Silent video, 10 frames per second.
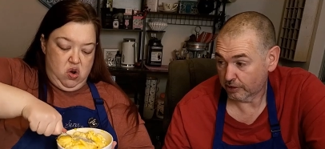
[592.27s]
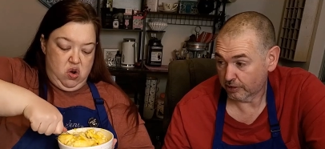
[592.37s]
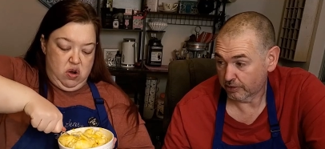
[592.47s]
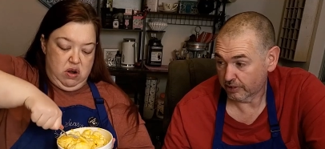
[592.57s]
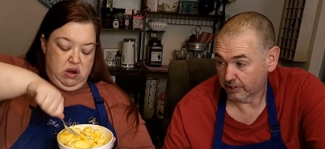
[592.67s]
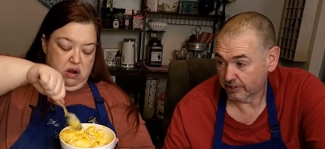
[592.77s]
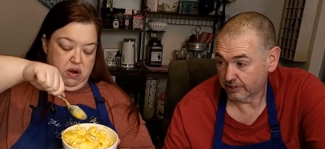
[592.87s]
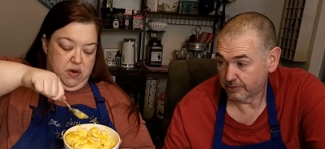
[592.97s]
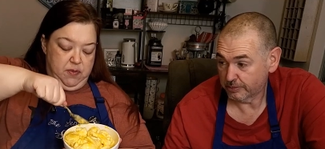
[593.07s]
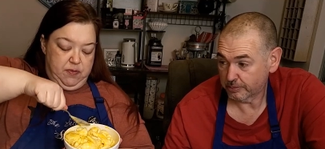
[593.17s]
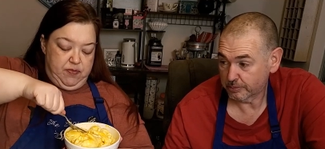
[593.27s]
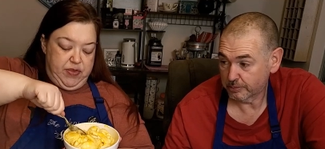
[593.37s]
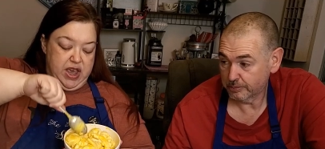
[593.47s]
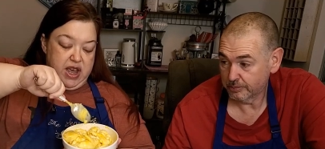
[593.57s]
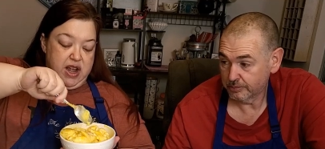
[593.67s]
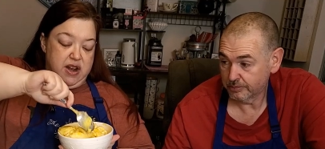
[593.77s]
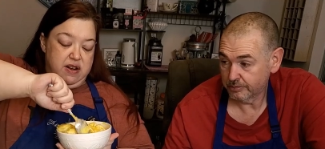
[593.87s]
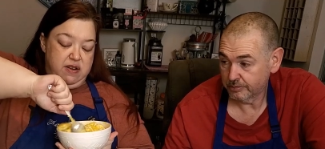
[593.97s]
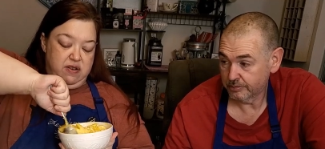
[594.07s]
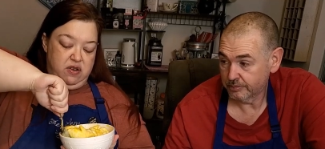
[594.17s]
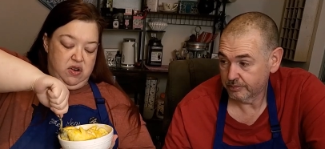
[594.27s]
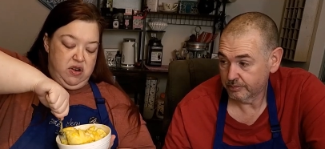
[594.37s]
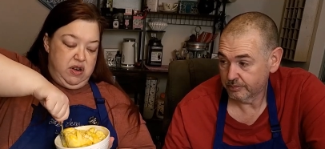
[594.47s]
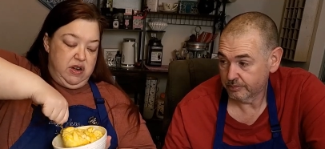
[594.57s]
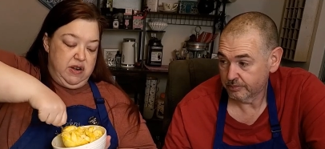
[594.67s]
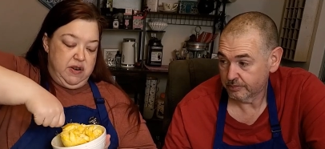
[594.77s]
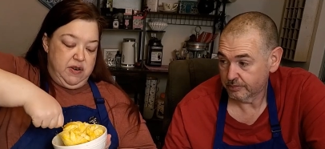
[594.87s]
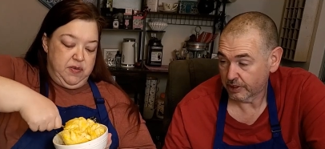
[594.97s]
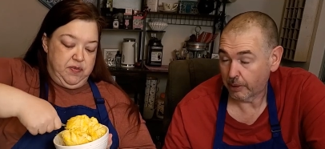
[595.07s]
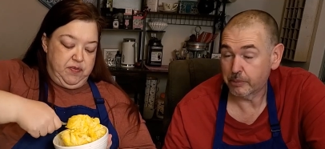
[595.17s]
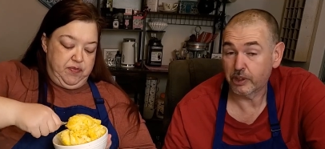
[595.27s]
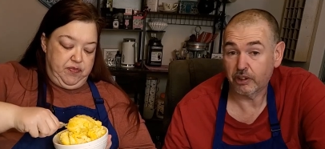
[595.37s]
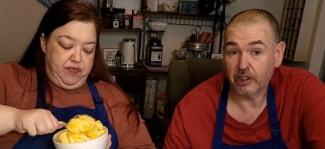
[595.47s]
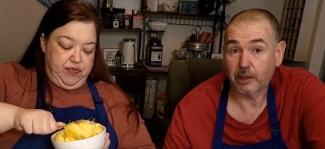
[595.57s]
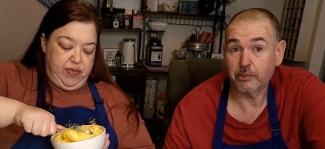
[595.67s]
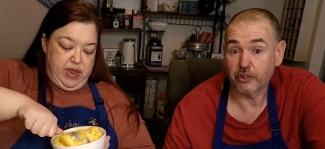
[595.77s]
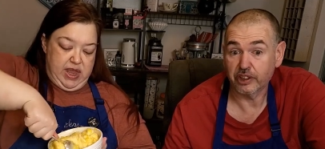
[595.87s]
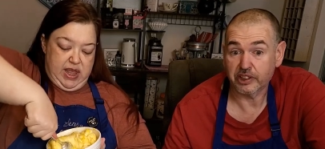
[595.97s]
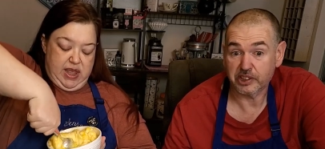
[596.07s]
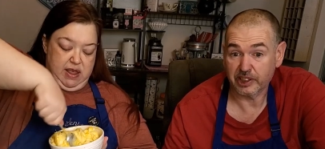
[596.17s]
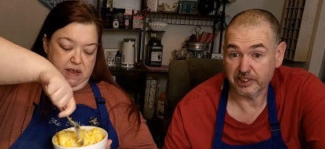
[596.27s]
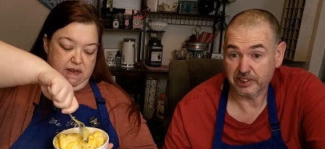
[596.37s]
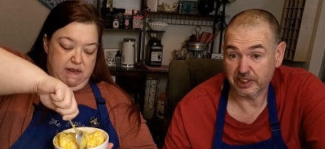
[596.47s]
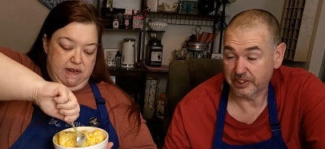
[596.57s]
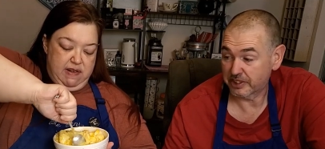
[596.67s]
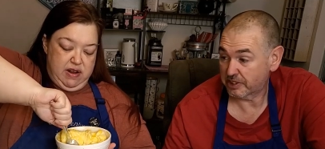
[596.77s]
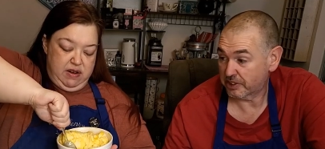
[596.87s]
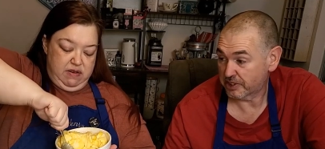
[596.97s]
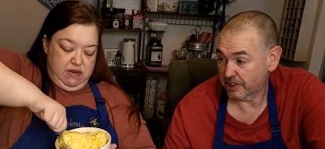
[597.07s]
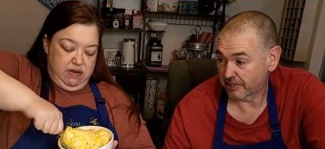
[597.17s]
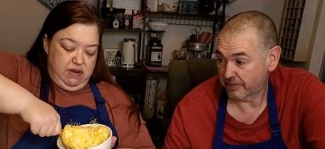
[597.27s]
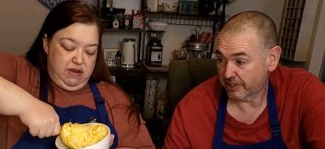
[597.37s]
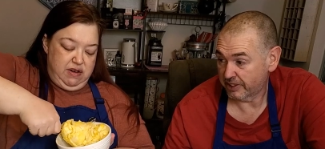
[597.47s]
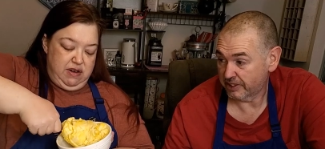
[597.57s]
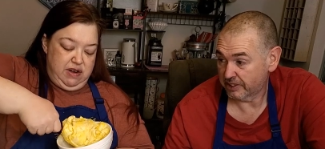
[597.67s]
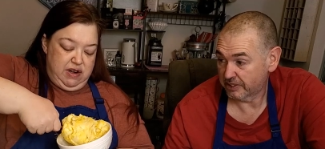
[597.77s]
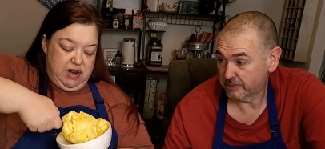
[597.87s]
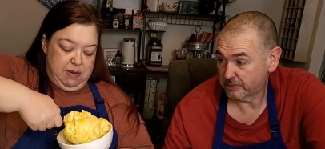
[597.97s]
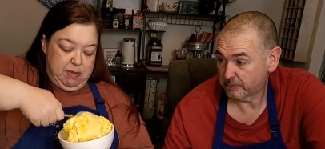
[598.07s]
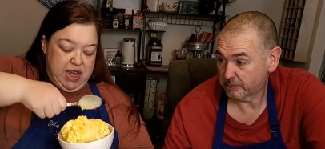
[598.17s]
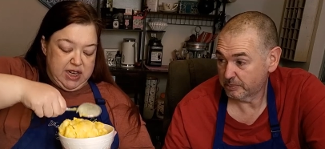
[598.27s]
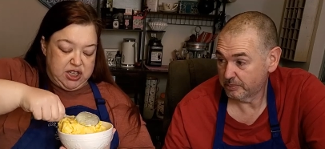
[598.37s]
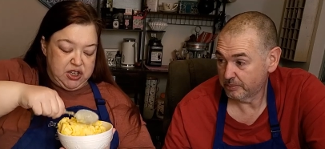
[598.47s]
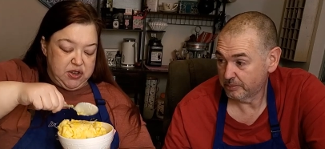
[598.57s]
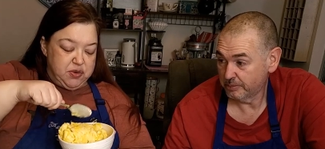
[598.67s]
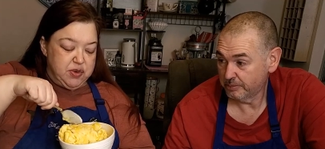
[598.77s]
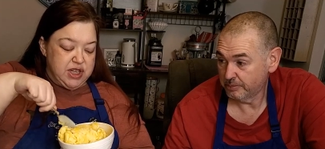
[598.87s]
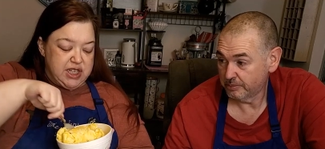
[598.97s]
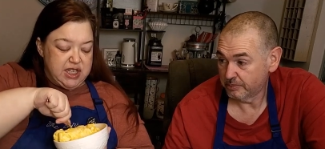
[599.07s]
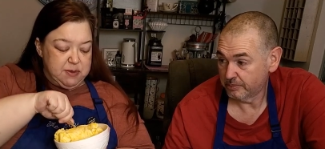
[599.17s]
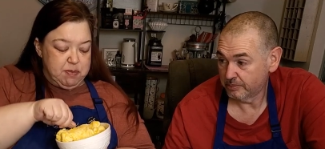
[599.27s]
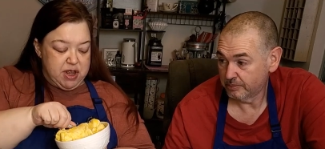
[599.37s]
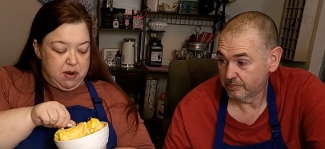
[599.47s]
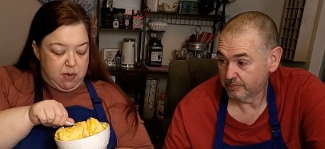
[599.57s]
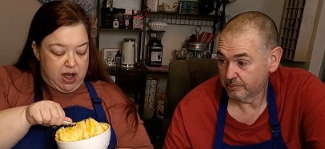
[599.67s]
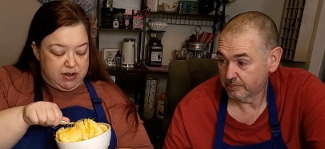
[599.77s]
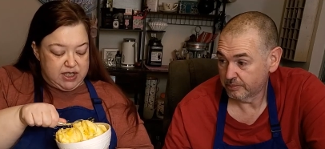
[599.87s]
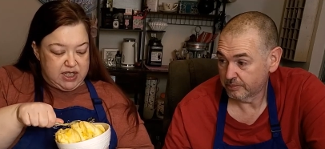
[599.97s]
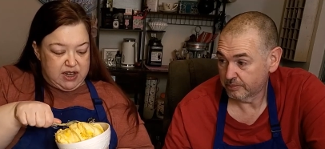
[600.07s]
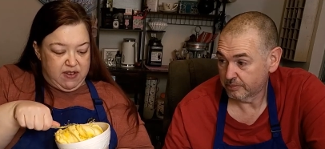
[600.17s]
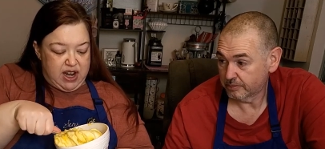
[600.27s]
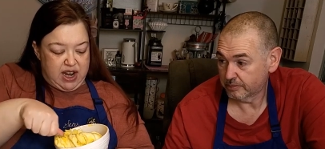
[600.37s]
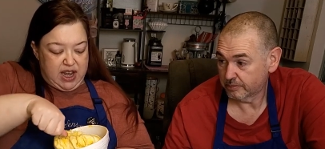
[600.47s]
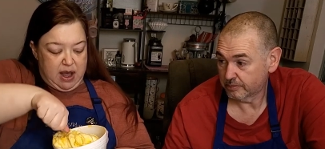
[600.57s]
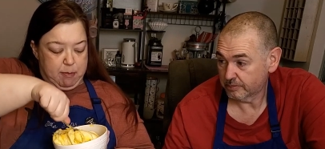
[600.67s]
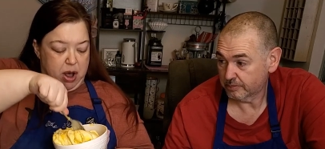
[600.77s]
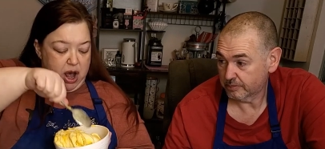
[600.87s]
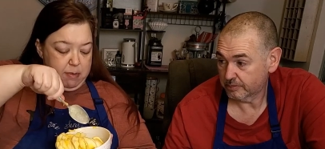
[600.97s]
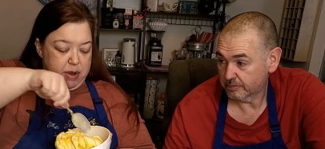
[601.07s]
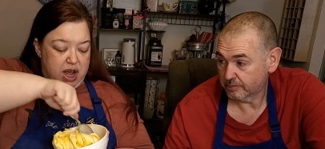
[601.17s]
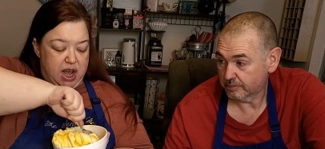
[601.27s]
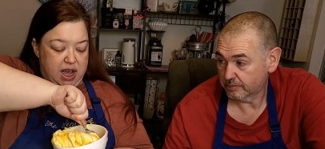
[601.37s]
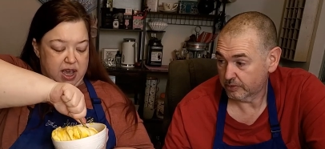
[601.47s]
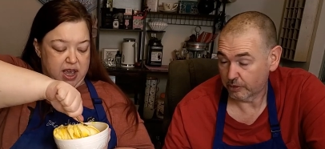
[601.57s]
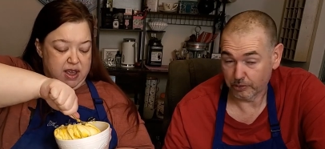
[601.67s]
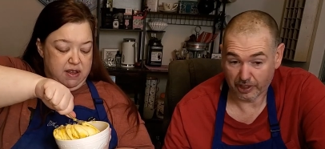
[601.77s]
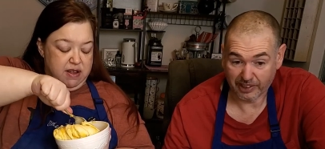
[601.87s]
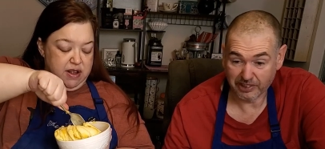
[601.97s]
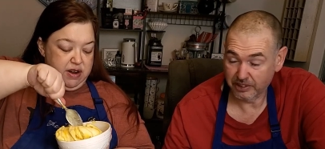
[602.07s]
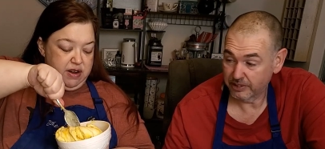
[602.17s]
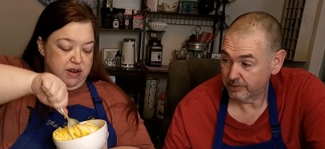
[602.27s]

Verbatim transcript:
Speaker 1: looking really good. Yeah. I'm really excited to see how this turns out at the very end.
Speaker 2: Me too, because it's been a while since I've had like a pot pie. Right.